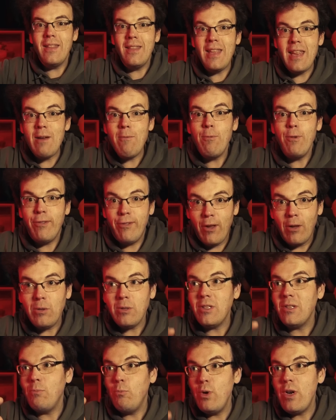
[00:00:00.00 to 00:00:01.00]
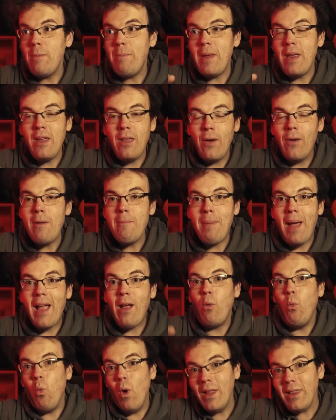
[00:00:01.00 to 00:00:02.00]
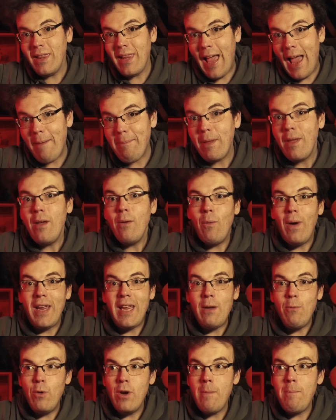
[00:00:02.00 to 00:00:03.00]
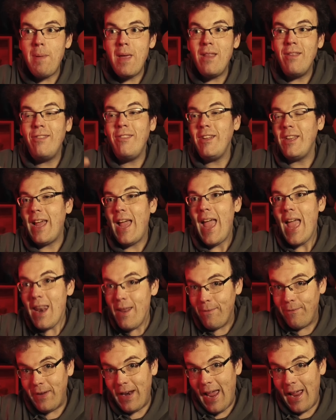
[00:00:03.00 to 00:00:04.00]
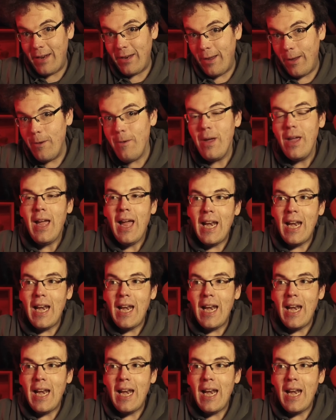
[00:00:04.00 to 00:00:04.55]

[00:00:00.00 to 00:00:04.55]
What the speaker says: The result would have been going back 1 lap where he would have been still ahead of Fernando